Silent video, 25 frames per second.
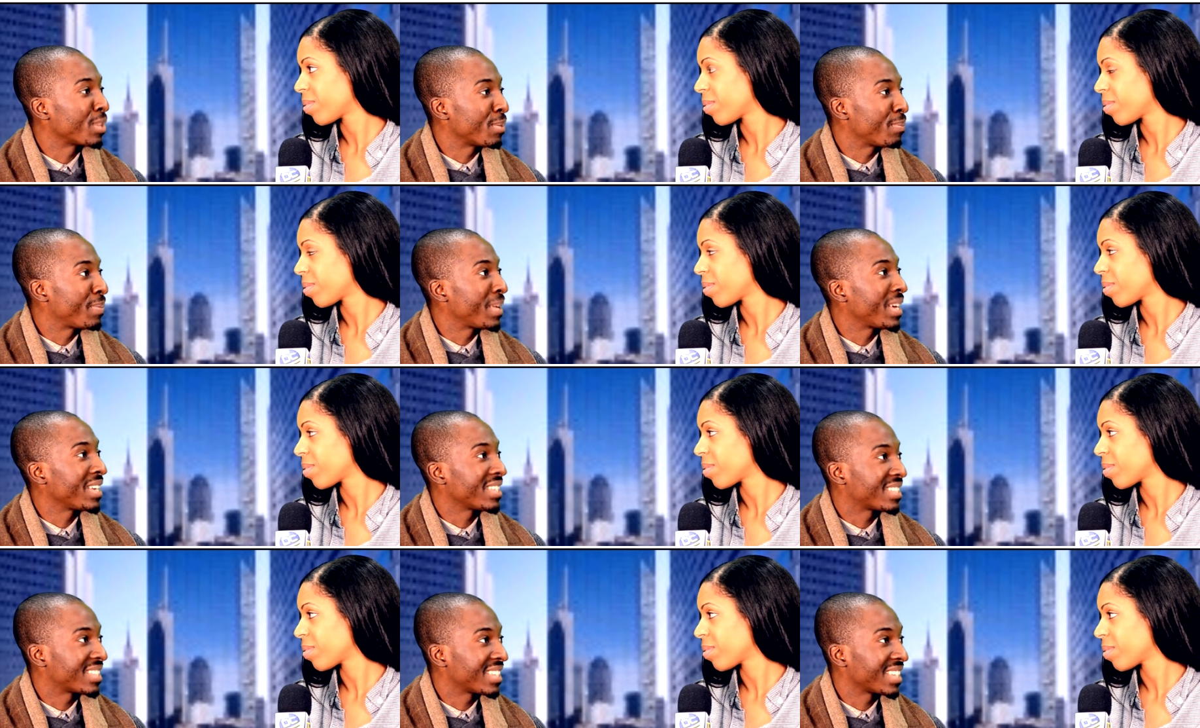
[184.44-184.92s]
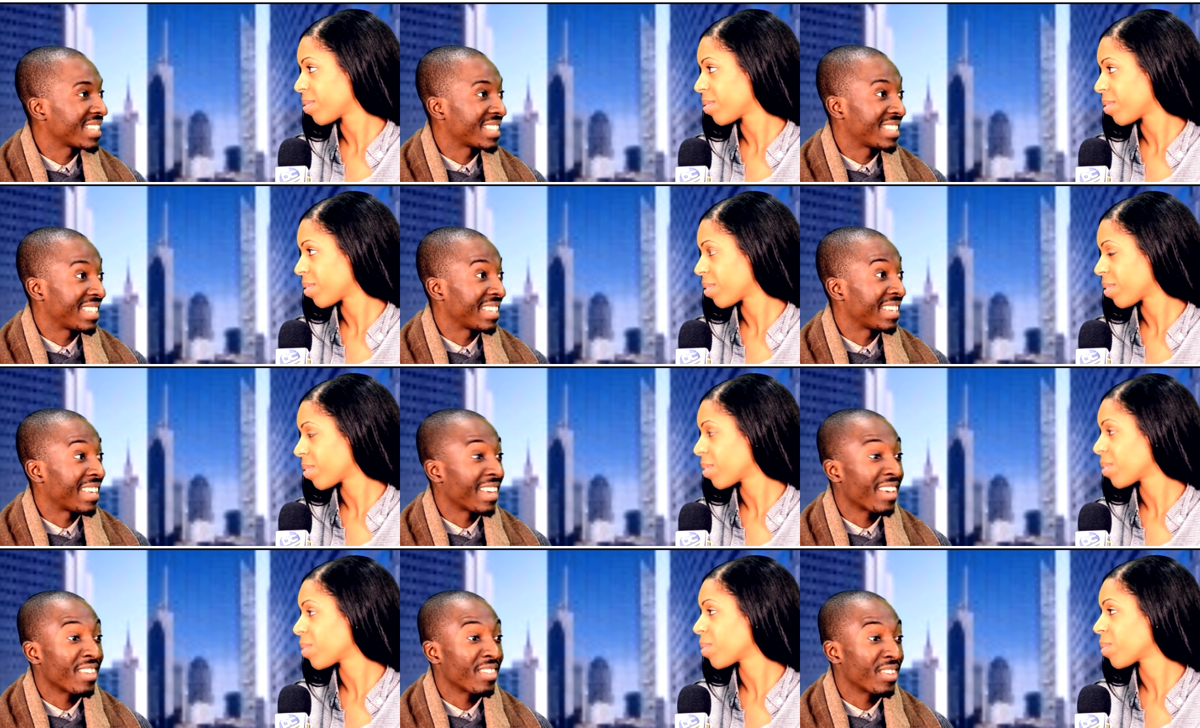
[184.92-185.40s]
Speaker 1: the
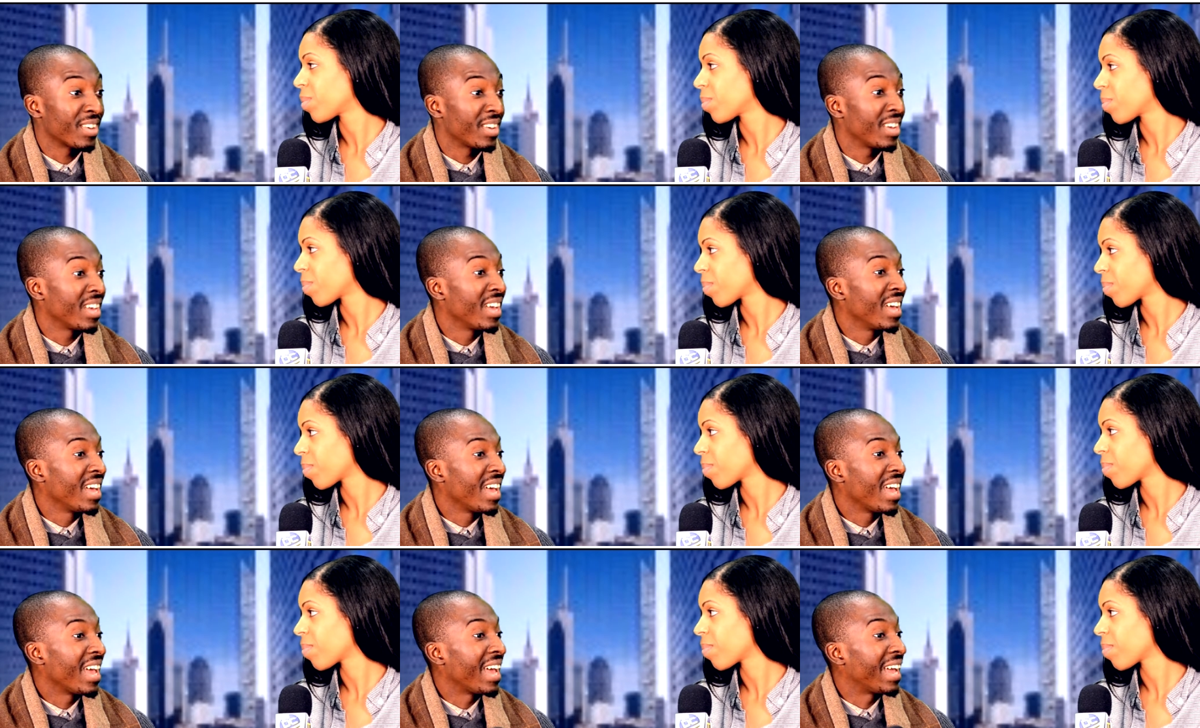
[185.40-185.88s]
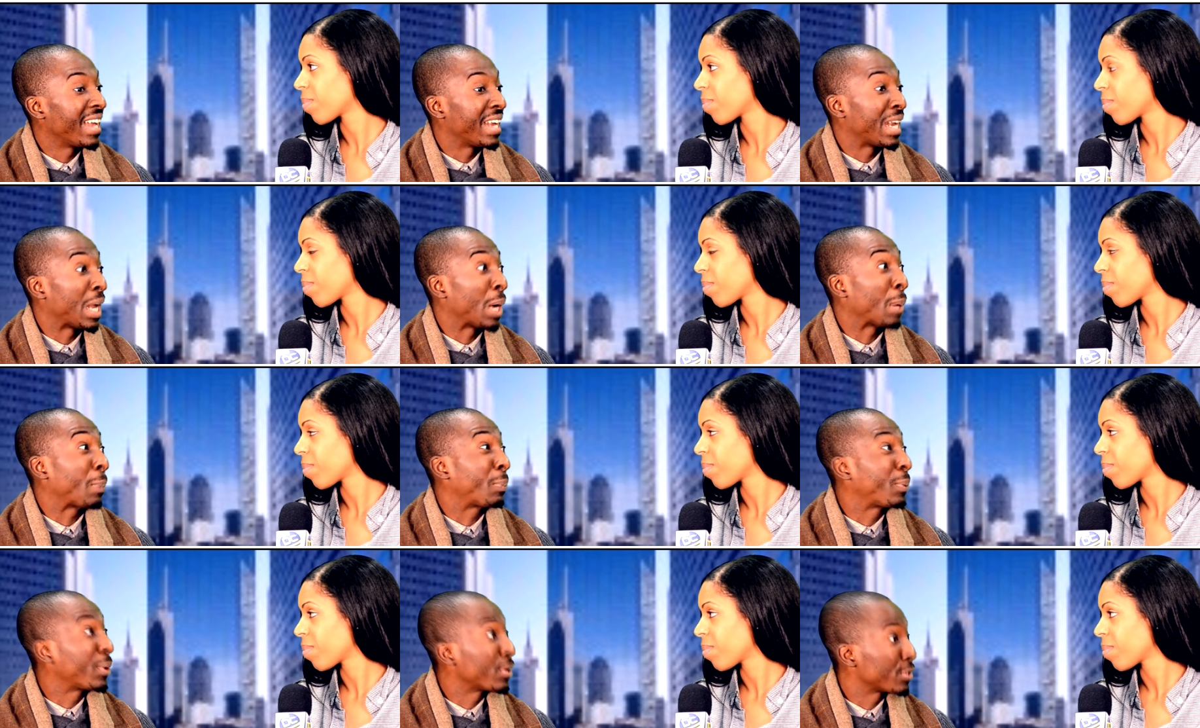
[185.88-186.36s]
basic together,
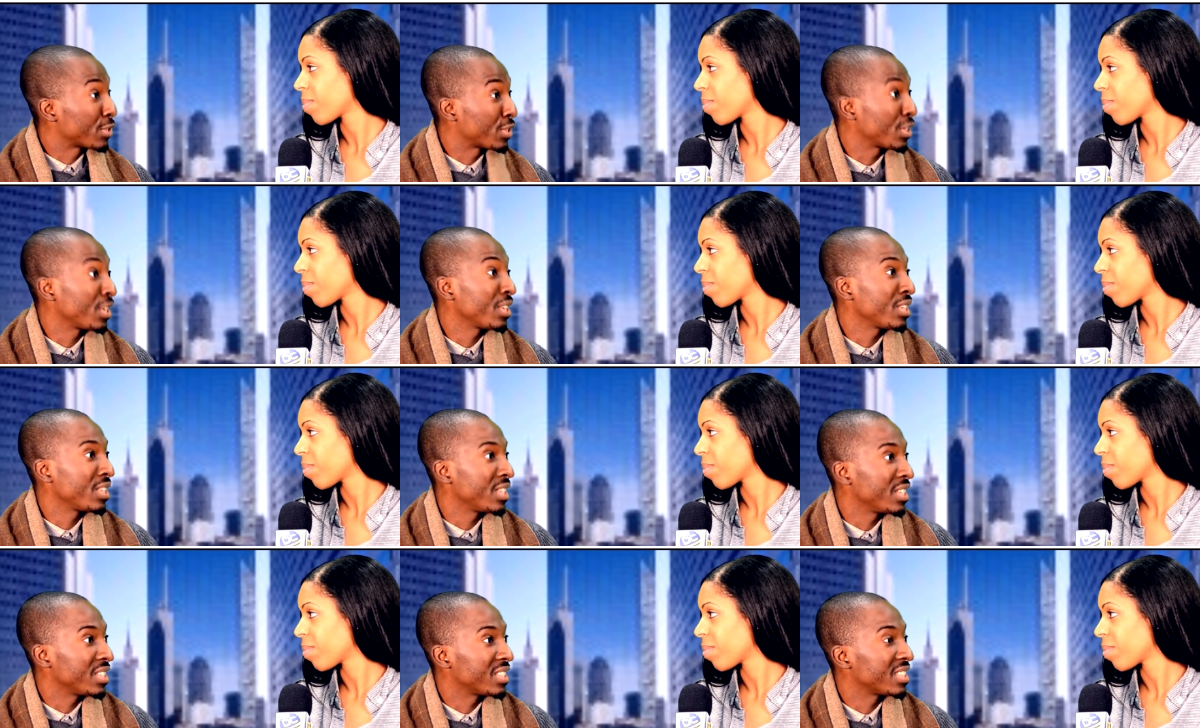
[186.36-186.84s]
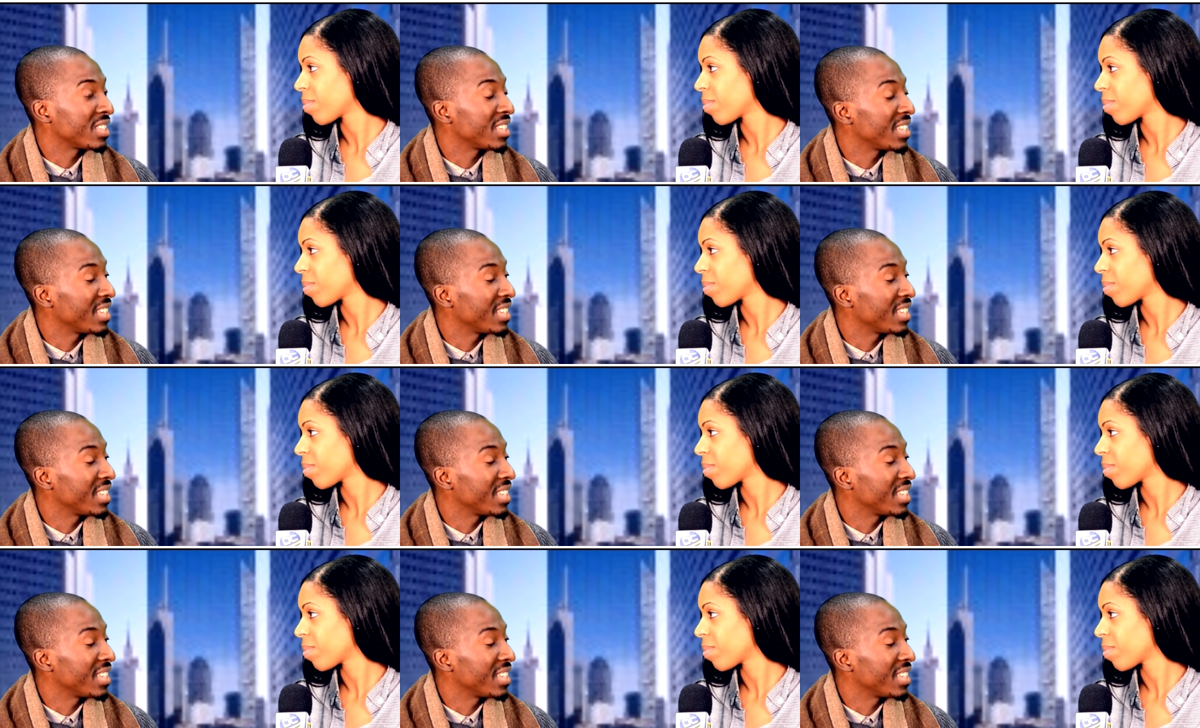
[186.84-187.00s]
and that percentage